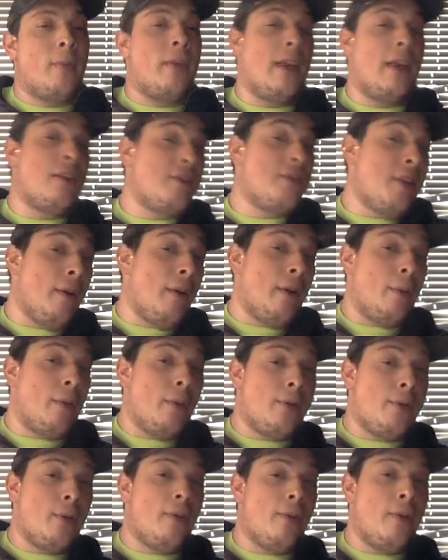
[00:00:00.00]
and sharing
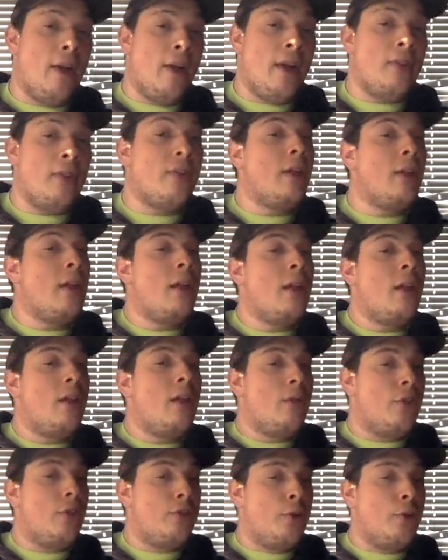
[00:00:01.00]
with your friends.
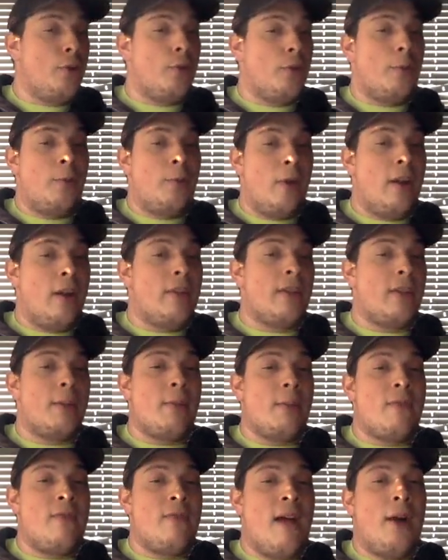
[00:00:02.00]
The Shooter's Apprentice can
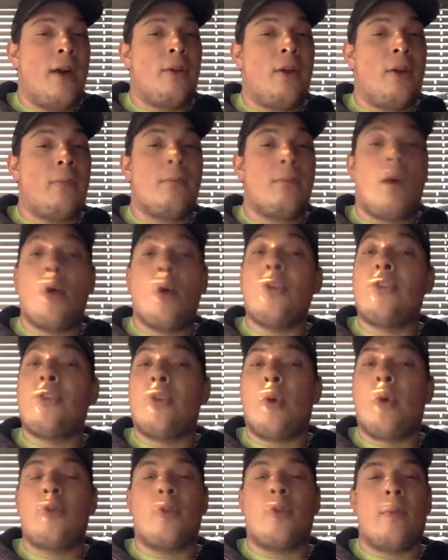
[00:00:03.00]
be found on most
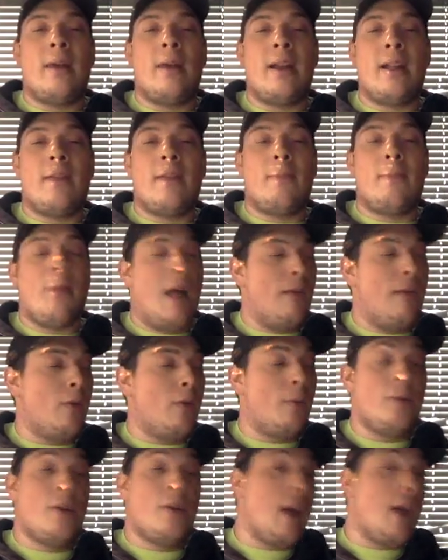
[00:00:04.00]
social media
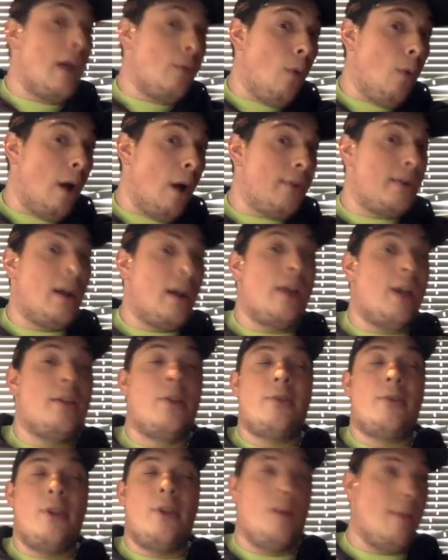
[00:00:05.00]
platforms. You guys watching on
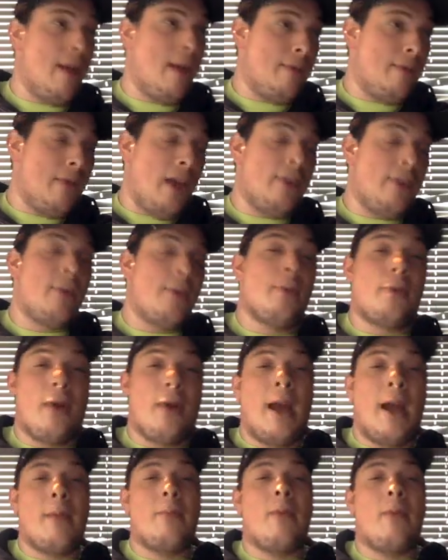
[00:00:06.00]
YouTube, hit that
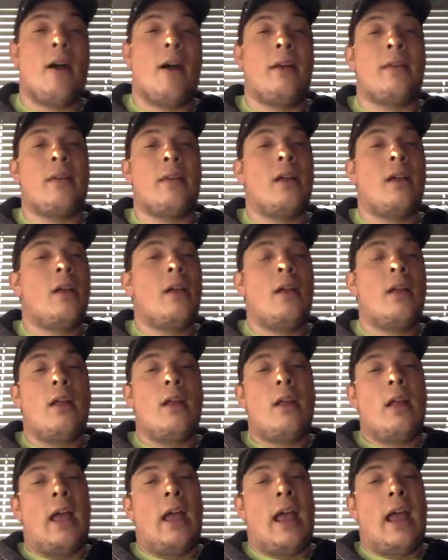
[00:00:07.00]
subscribe button,
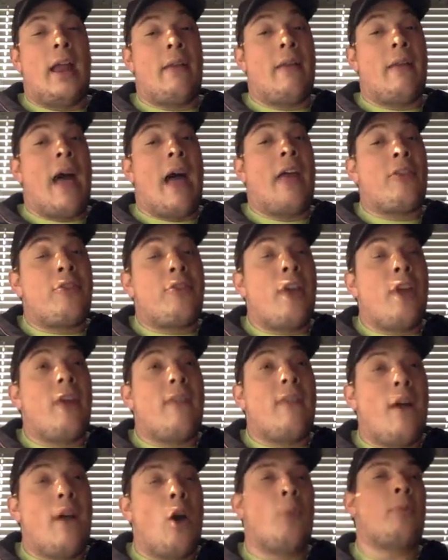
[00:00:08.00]
and that stuff
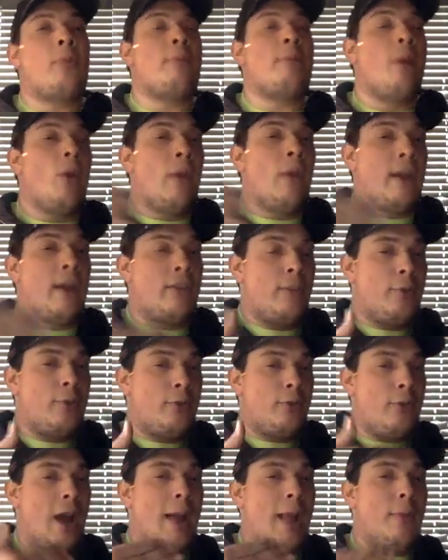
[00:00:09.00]
helps. Building
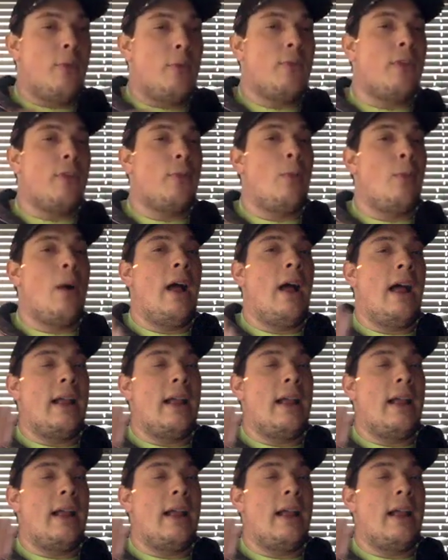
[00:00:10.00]
subscribers is what